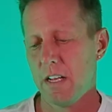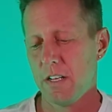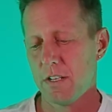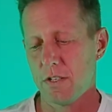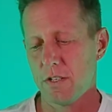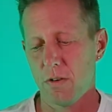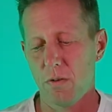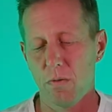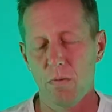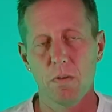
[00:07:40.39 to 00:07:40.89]

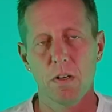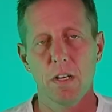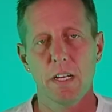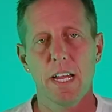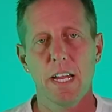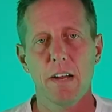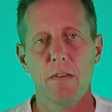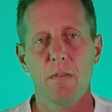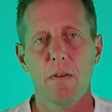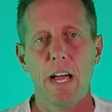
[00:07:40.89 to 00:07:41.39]
So
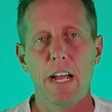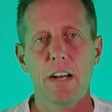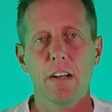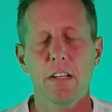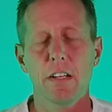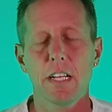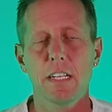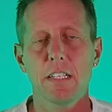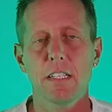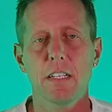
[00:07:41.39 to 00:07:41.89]
again, write
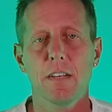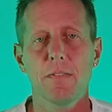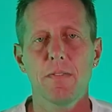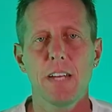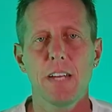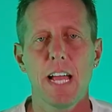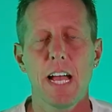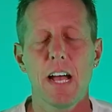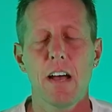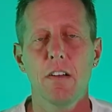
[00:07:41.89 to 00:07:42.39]
all that stuff
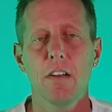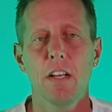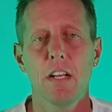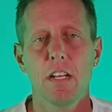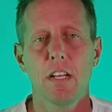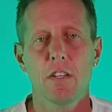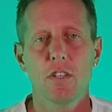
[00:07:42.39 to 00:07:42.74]
down,